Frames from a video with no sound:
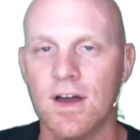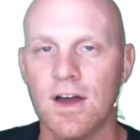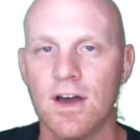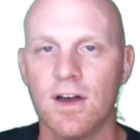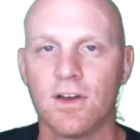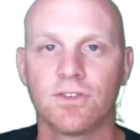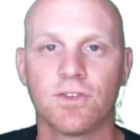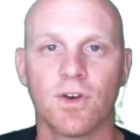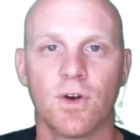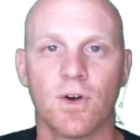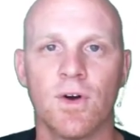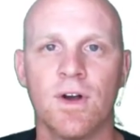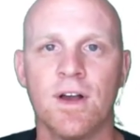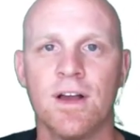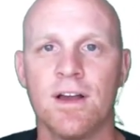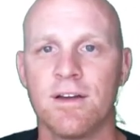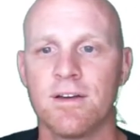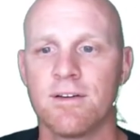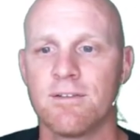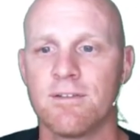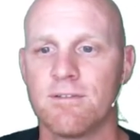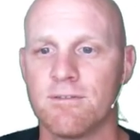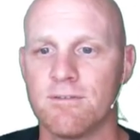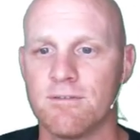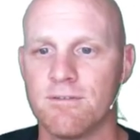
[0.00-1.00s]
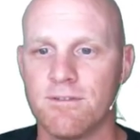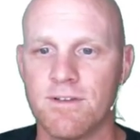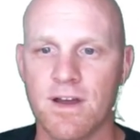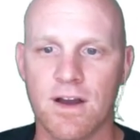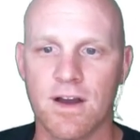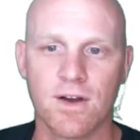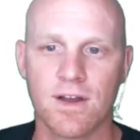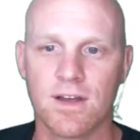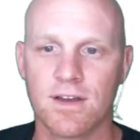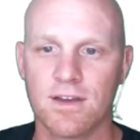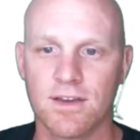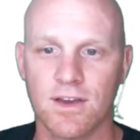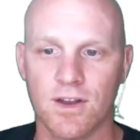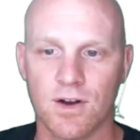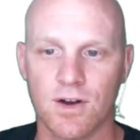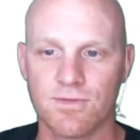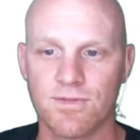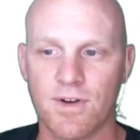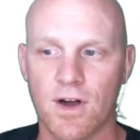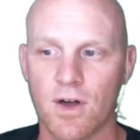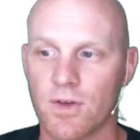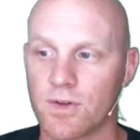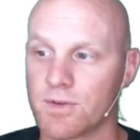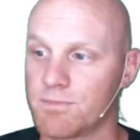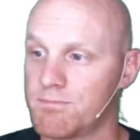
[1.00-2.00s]
So very,
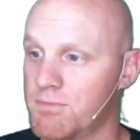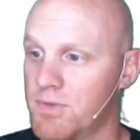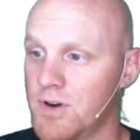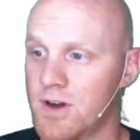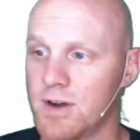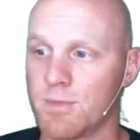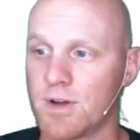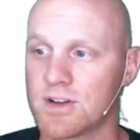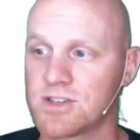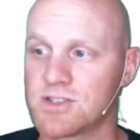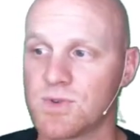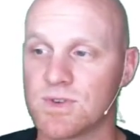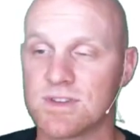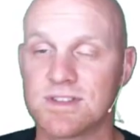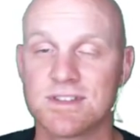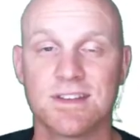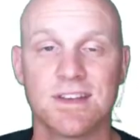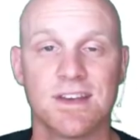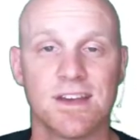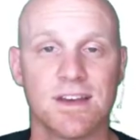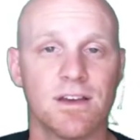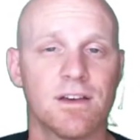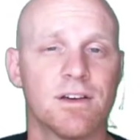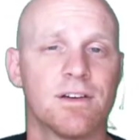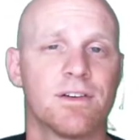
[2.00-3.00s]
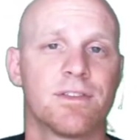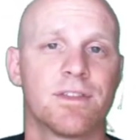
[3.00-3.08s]
followed pretty much to a T